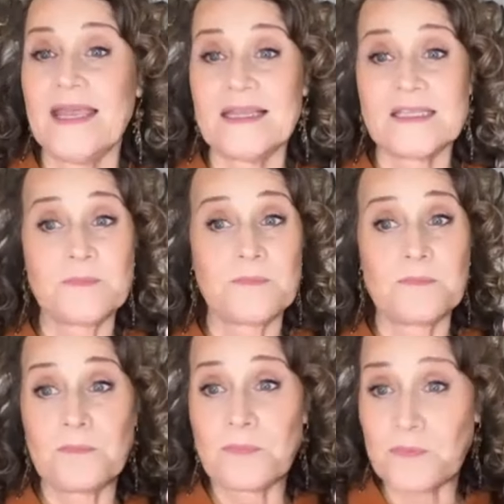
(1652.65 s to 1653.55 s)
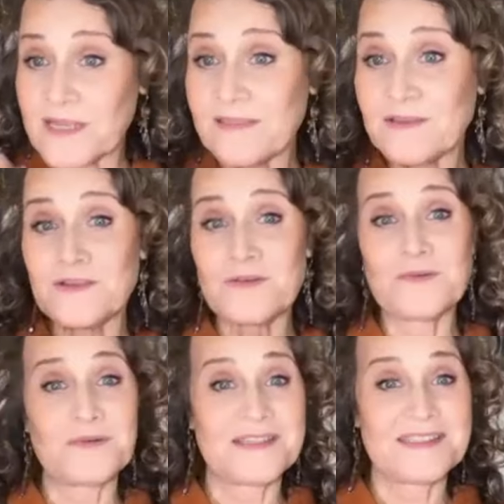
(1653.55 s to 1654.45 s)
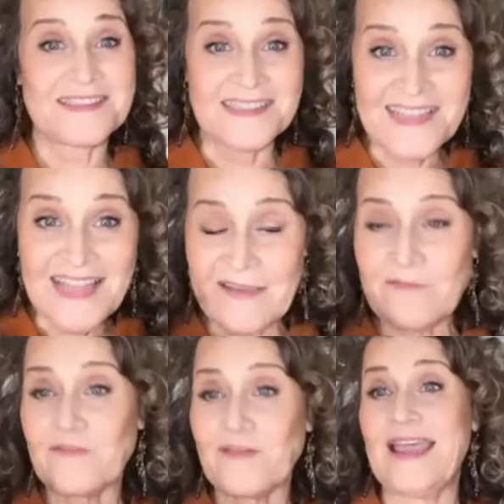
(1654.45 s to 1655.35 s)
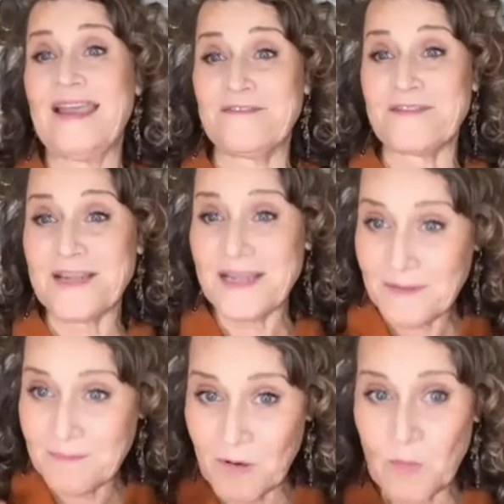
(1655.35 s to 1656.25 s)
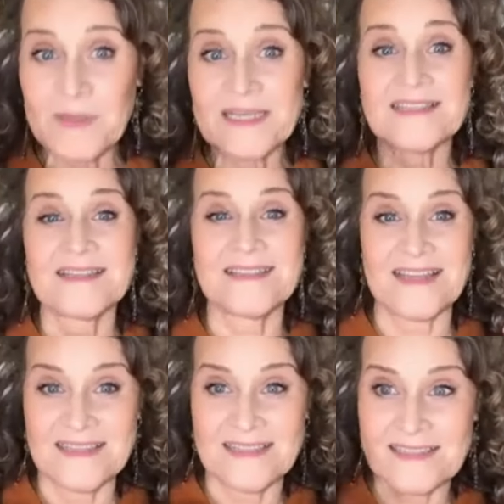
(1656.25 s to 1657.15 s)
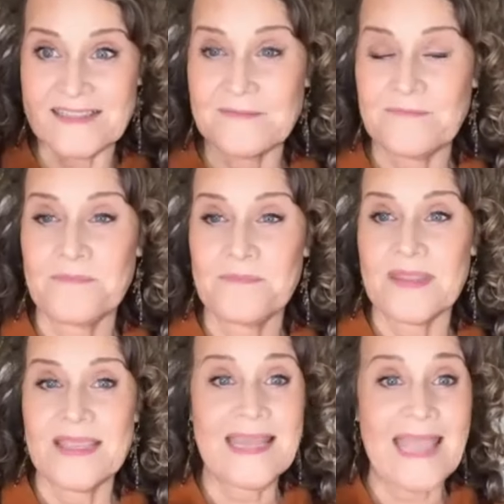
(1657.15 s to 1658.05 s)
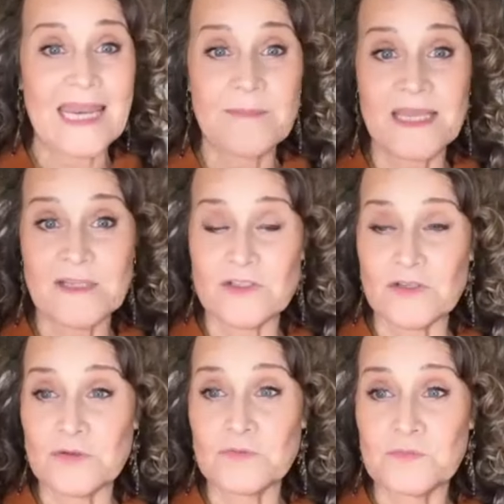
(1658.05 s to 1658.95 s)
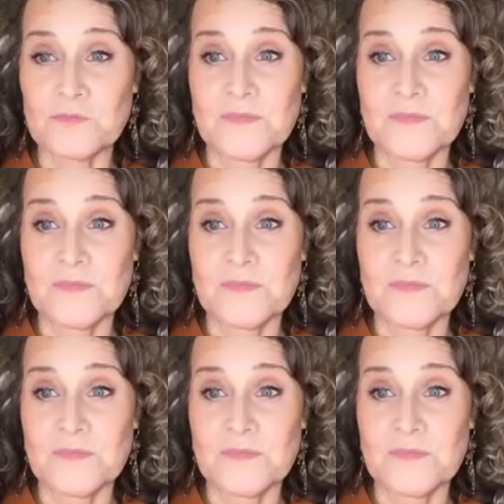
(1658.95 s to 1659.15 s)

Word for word: It's breathed you to life every moment since. It animates you.